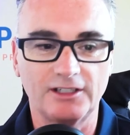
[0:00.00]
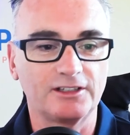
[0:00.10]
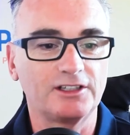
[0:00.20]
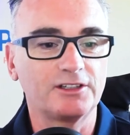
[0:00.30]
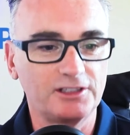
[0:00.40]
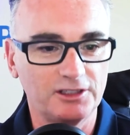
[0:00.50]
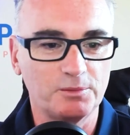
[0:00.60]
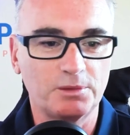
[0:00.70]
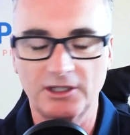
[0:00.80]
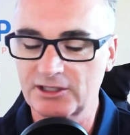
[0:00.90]
not another you
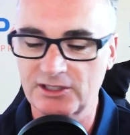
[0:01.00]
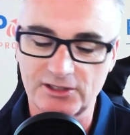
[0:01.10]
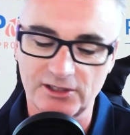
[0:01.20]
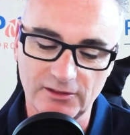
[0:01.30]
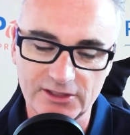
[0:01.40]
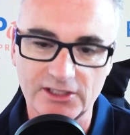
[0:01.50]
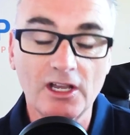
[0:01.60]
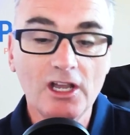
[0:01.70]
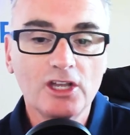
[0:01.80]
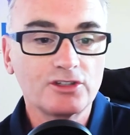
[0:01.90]
know products and
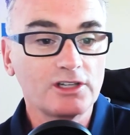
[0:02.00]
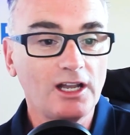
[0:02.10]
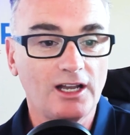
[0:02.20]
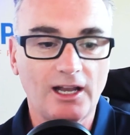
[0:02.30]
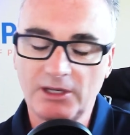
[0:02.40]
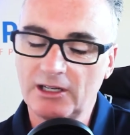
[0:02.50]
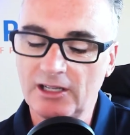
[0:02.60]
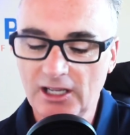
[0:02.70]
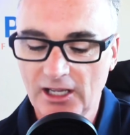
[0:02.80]
services so yeah i mean